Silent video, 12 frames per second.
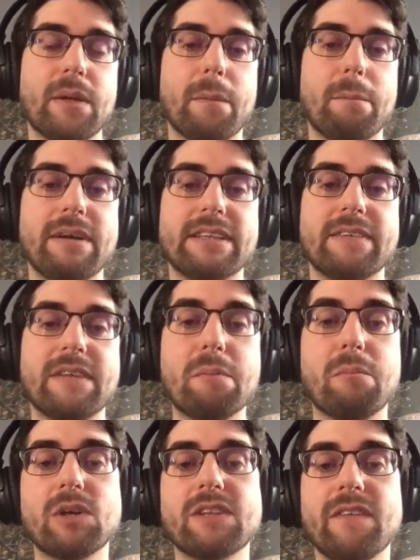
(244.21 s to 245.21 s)
But the
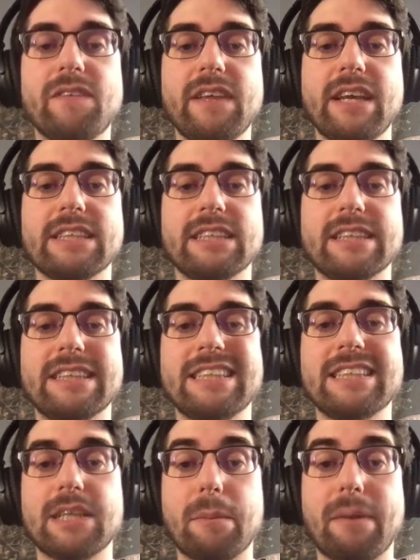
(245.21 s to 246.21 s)
important thing is that this
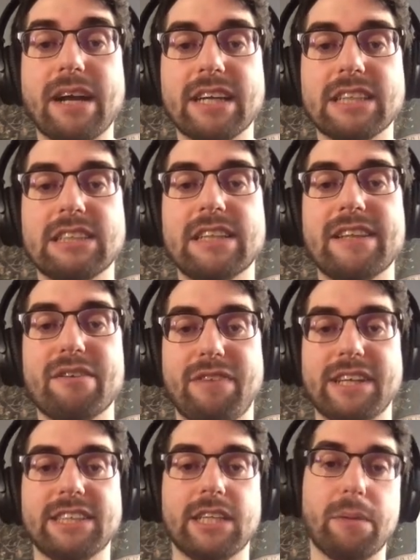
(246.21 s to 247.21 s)
is a package that
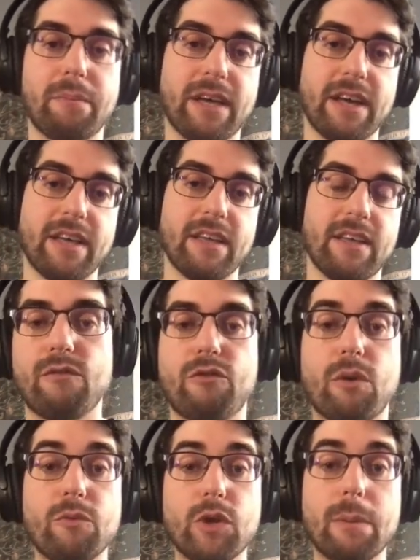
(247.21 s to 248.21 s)
defines an API.
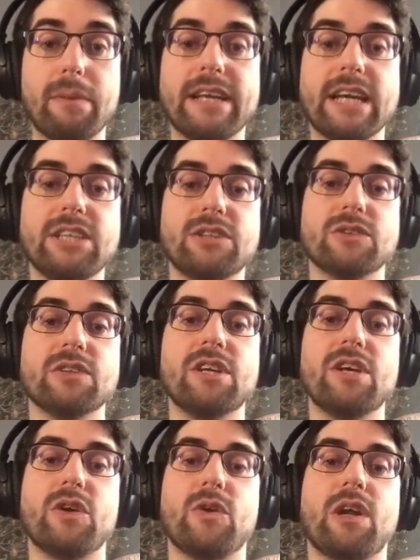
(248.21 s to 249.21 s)
From your application,
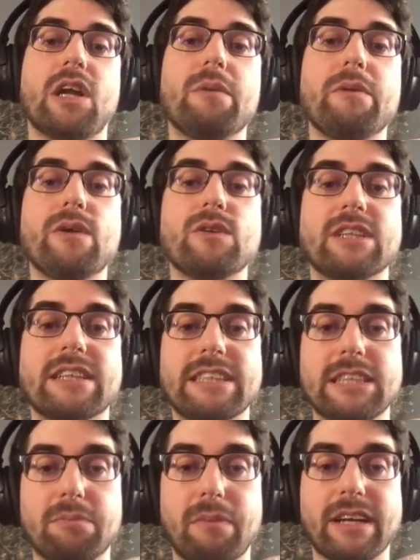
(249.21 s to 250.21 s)
you're going to be using
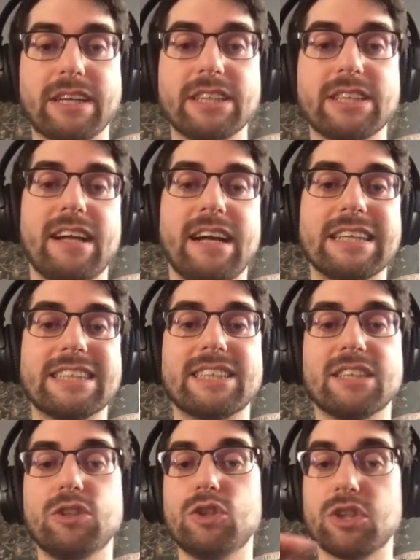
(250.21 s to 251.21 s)
this package as
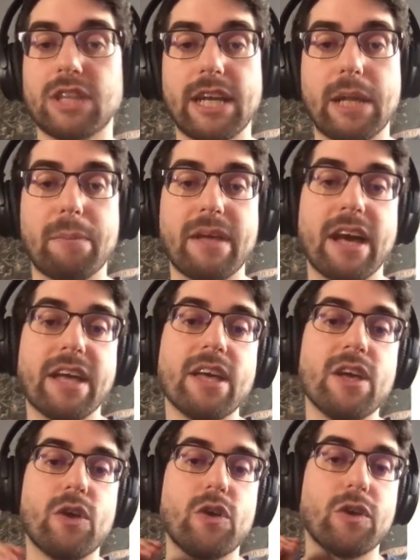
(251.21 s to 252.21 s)
just an API.
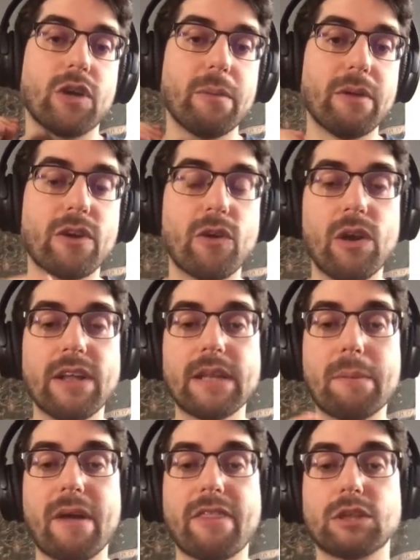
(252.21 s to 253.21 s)
You're going to be calling the
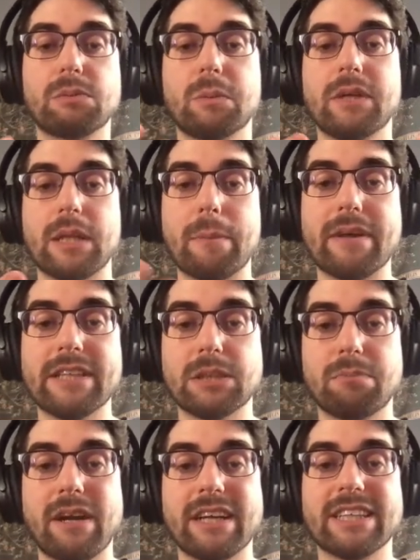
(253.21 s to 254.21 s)
methods provided by this
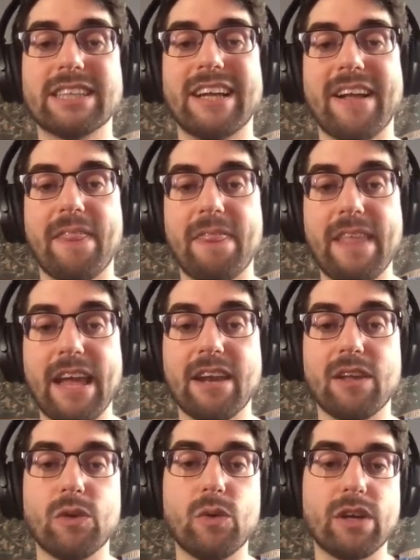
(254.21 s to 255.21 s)
package, and then
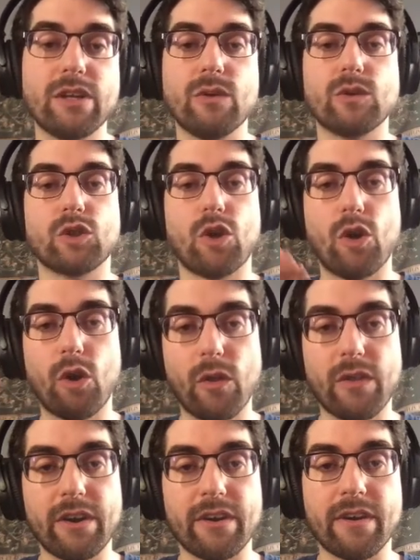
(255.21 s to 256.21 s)
you can use
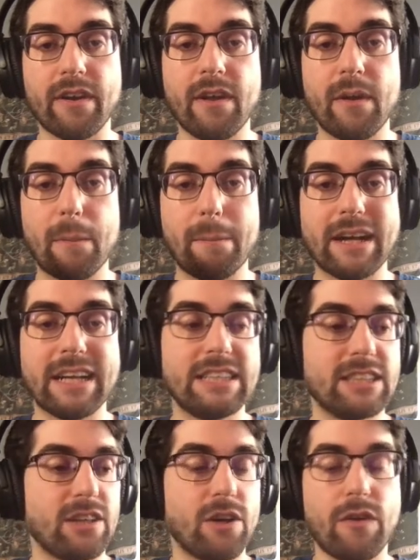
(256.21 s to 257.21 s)
other
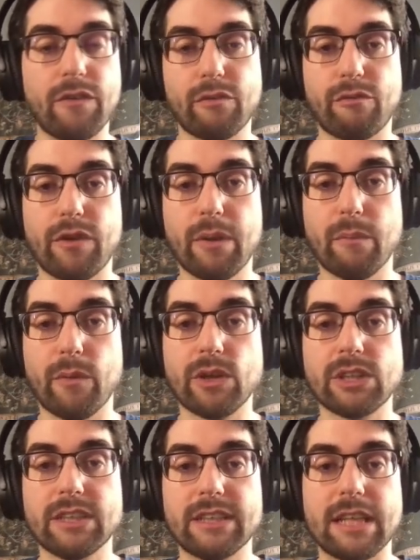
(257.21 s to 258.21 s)
packages and other
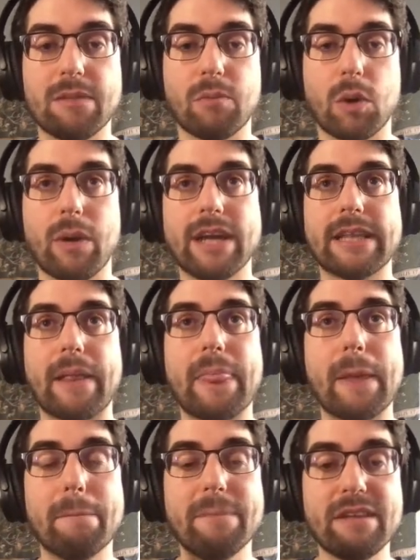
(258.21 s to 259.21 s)
frameworks that provide
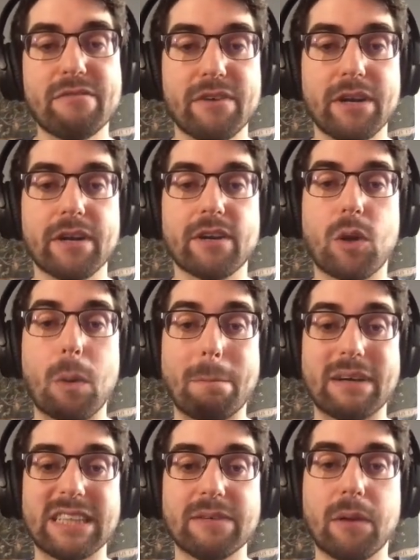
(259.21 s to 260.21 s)
the different
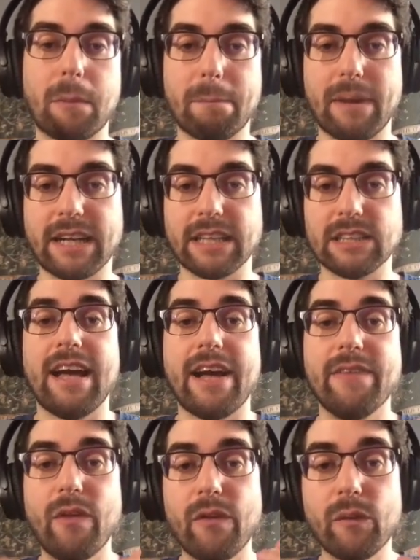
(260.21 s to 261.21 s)
compatible backends.
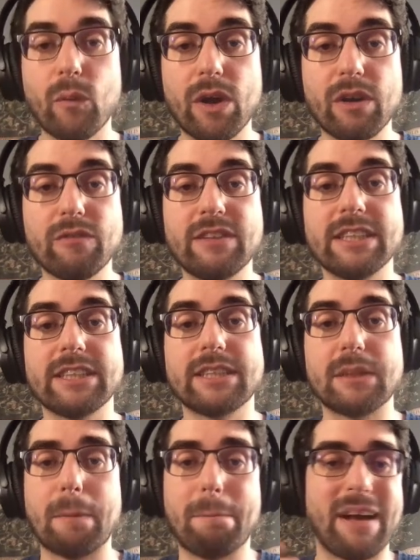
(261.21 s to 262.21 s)
Another one of these
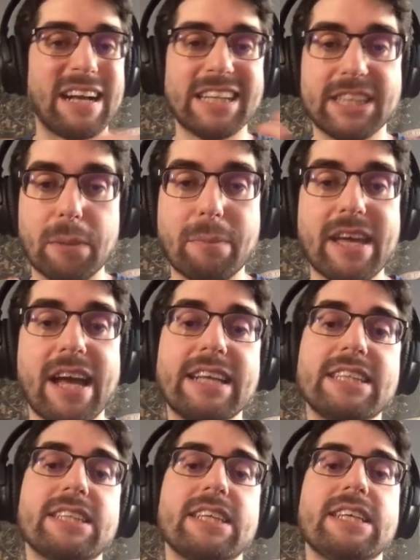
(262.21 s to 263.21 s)
package
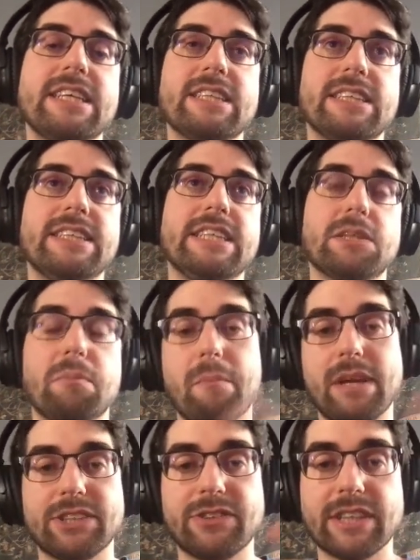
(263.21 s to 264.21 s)
APIs is this
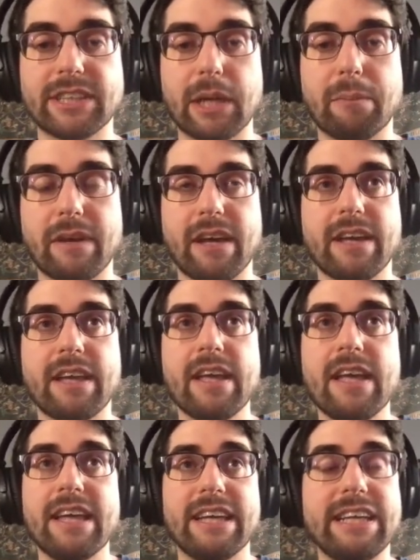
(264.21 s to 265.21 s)
metrics API.
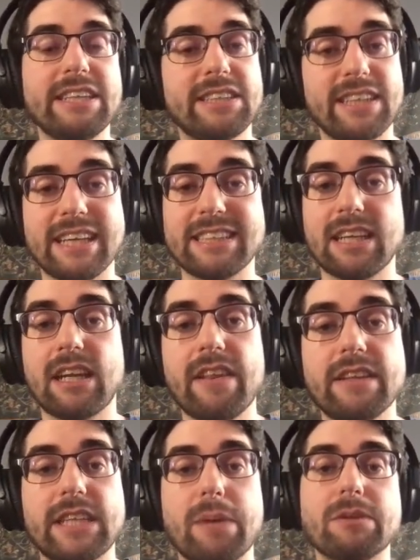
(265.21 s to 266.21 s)
It's exactly the
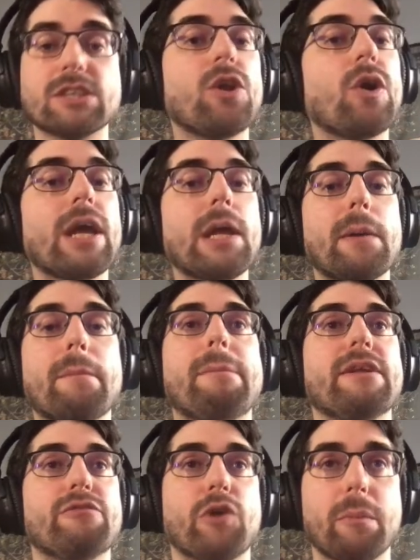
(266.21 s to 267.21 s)
same as logging,
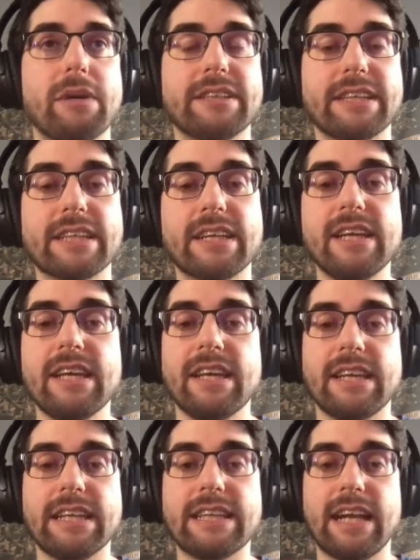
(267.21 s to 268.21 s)
but for metric.
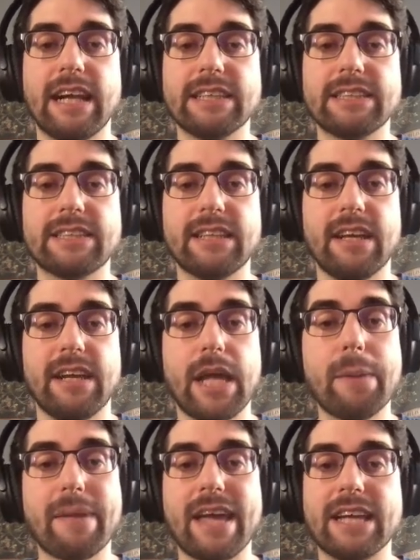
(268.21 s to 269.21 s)
It has
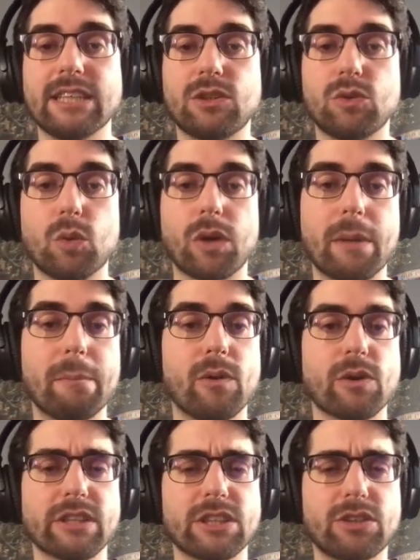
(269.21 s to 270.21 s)
APIs to
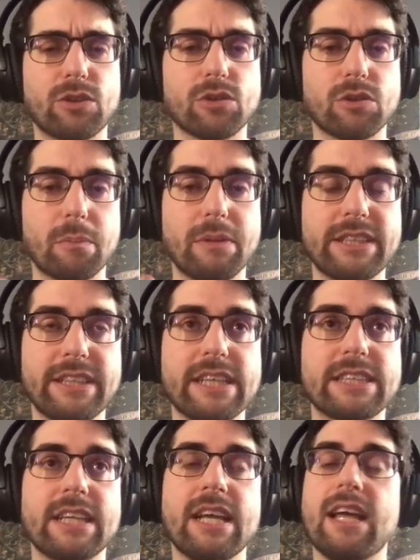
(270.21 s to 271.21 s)
report structured
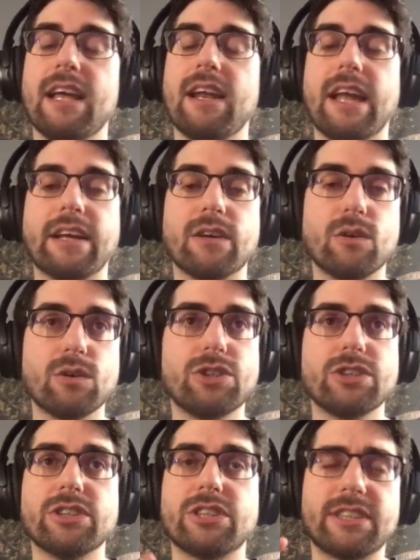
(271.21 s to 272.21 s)
metrics like
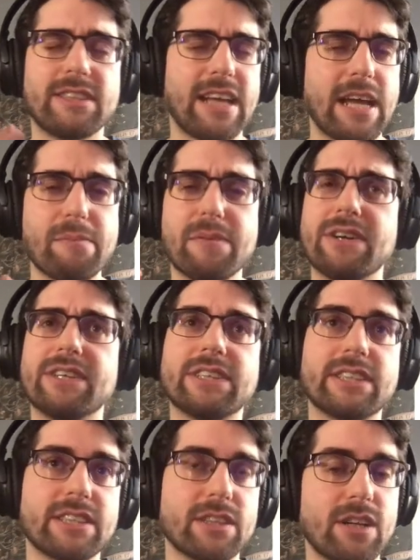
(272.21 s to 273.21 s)
gauges,
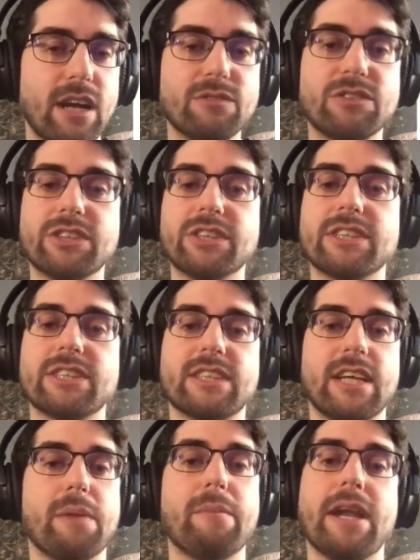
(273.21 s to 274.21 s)
timers, counters,
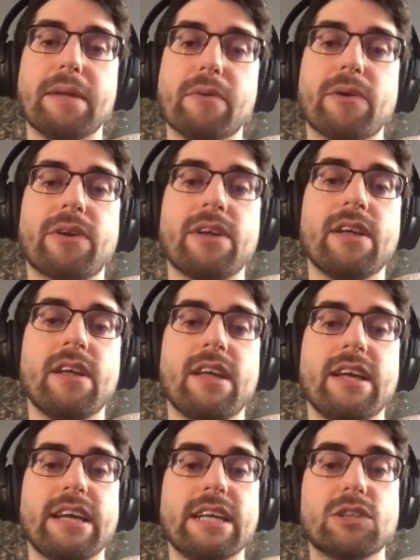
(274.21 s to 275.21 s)
and many more.
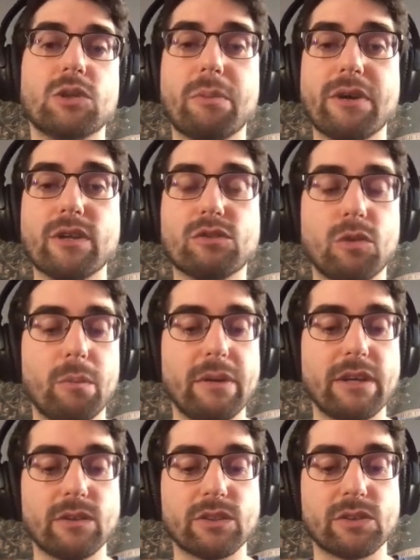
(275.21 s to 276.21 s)
It's super useful
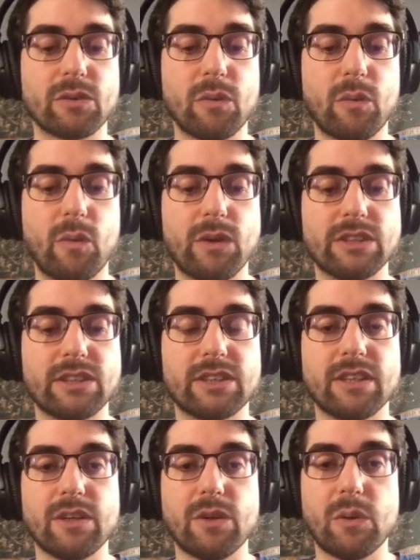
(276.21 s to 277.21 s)
because once
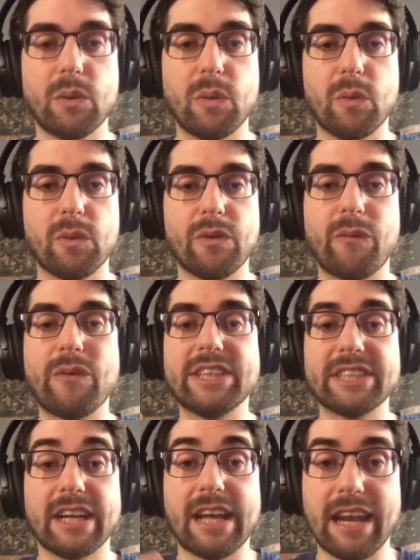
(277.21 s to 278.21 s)
you
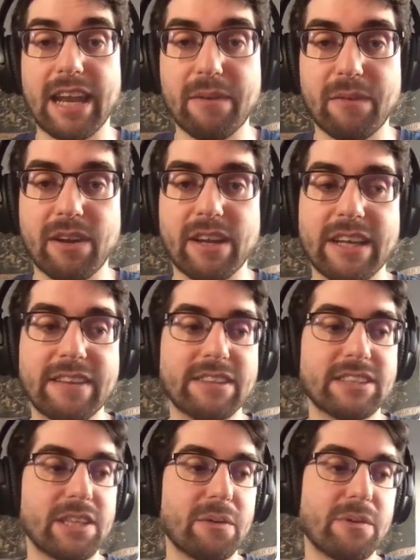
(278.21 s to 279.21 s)
reach a level in the
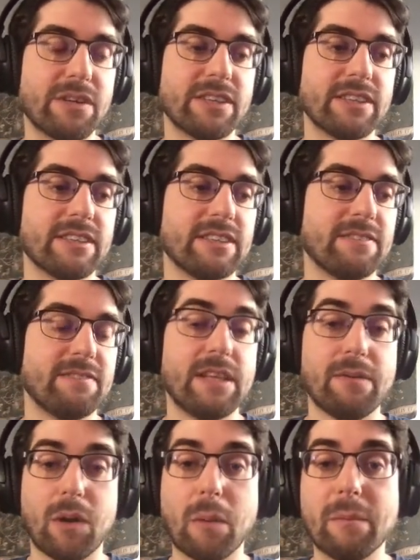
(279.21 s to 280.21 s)
server
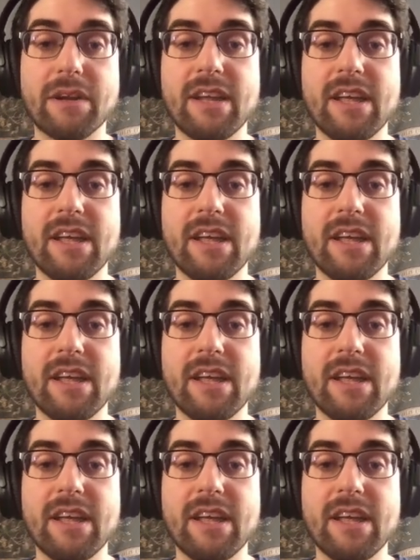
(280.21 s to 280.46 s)
development,